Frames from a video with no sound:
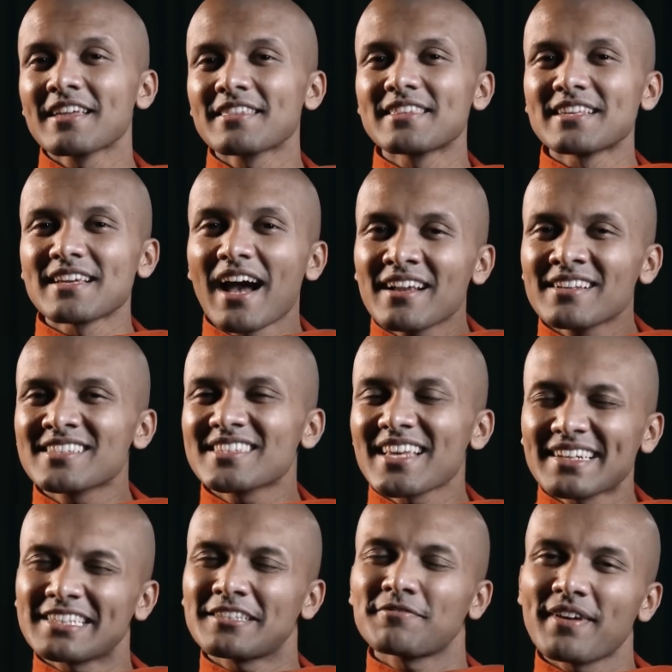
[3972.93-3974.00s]
the
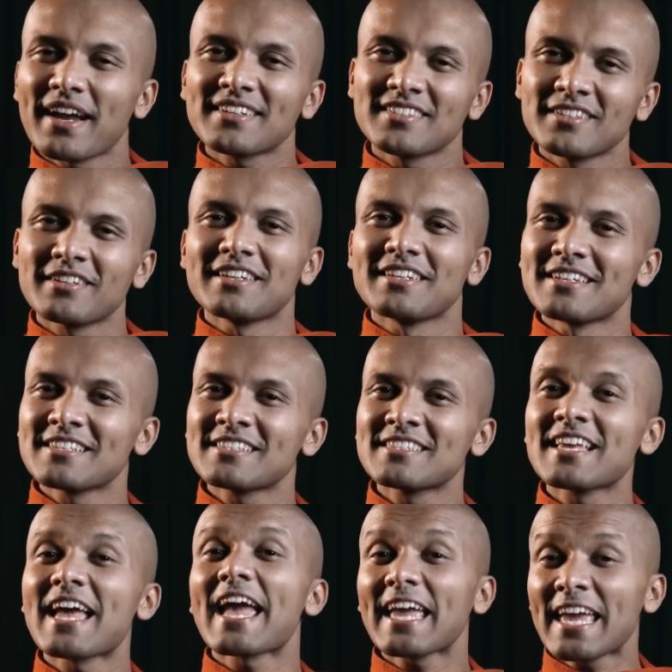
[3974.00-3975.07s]

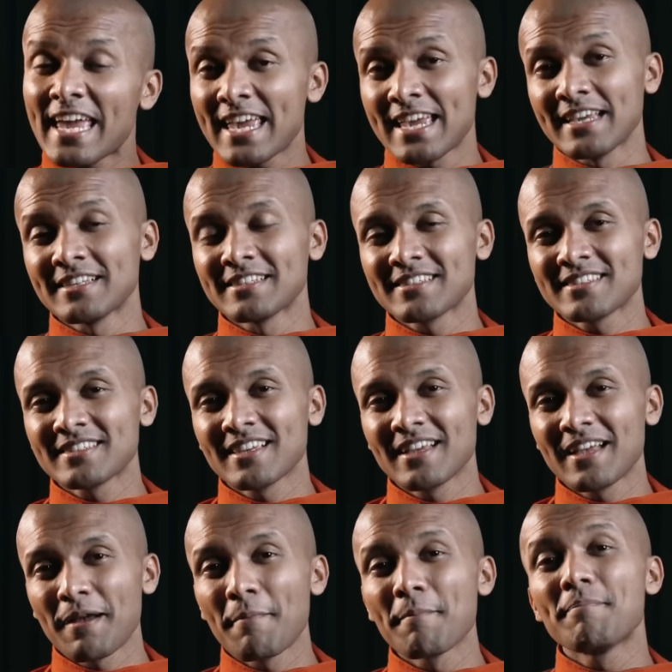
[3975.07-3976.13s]
unsatisfactoriness is
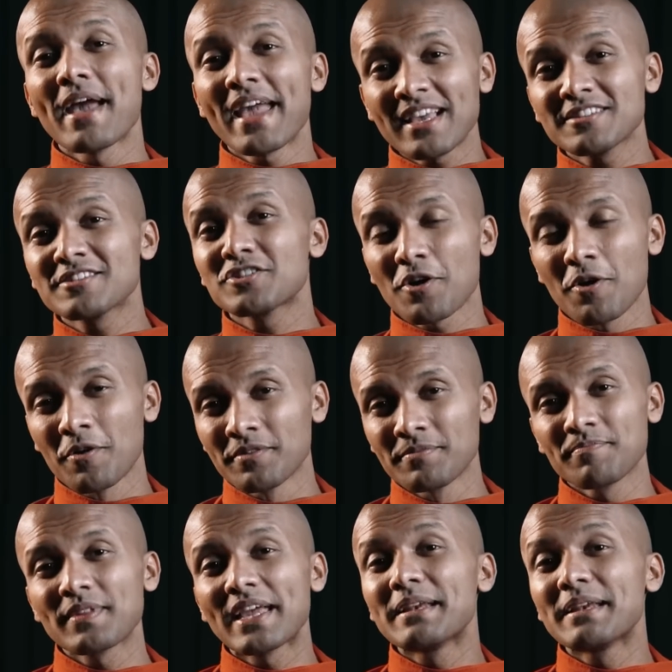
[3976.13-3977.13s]
based on,